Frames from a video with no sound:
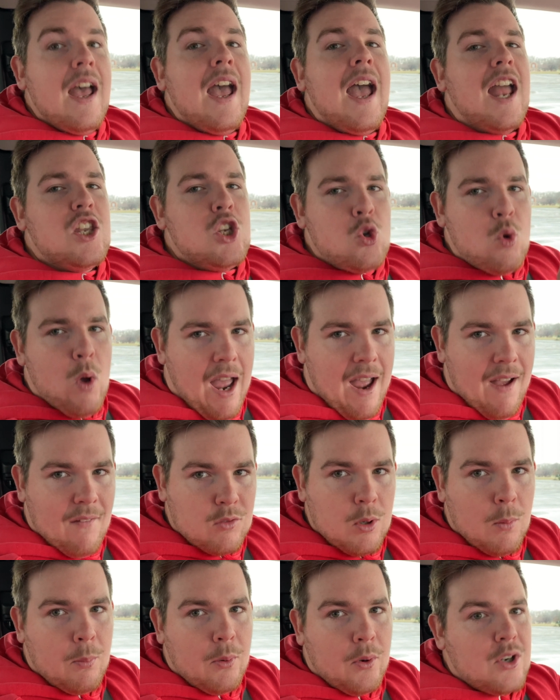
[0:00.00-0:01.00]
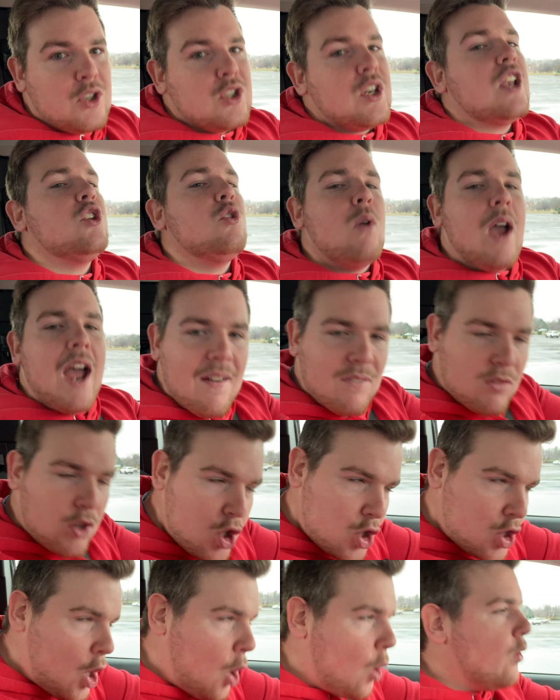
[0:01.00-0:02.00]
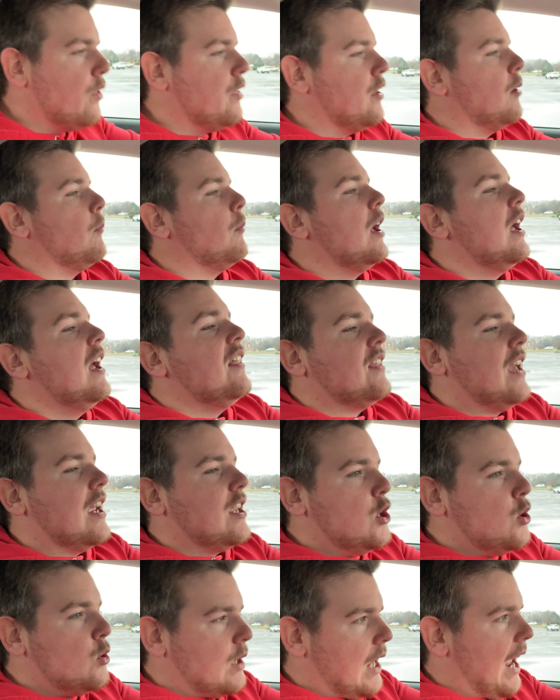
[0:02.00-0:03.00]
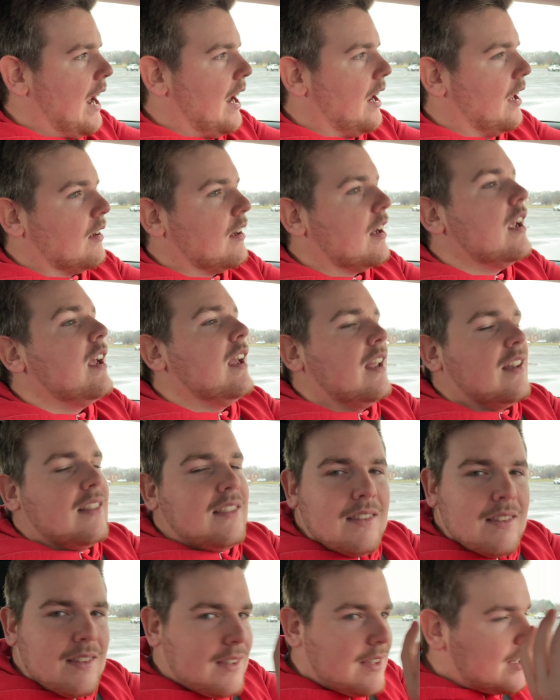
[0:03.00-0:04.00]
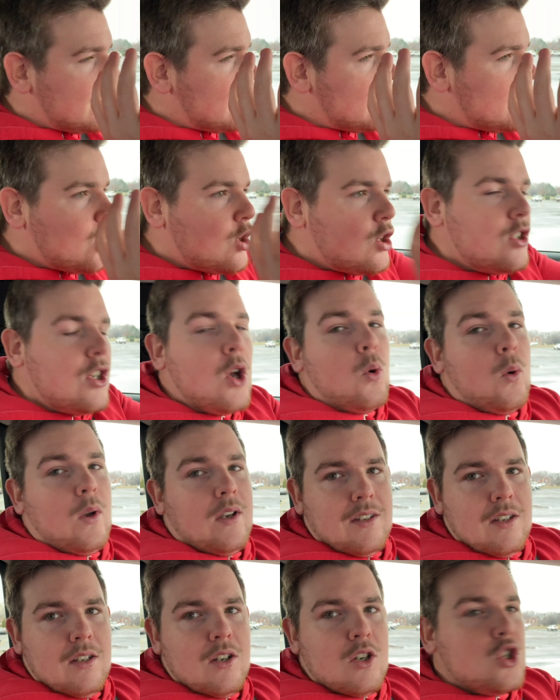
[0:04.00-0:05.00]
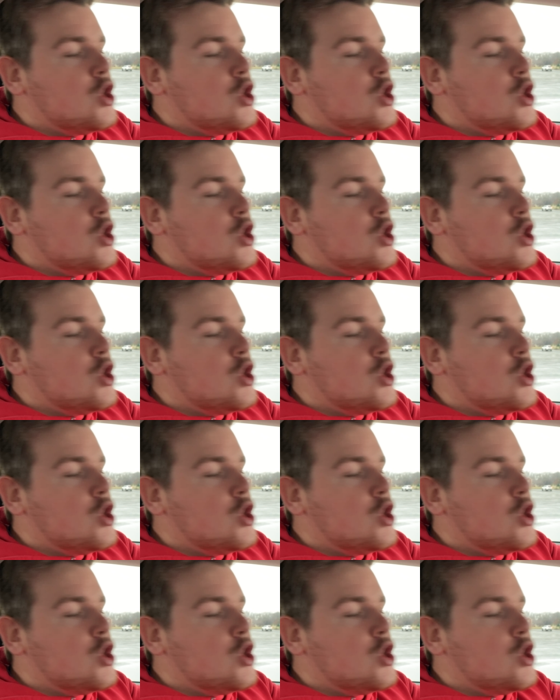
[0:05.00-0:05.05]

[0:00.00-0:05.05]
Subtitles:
and you have to push, and you have to show them that you can do it.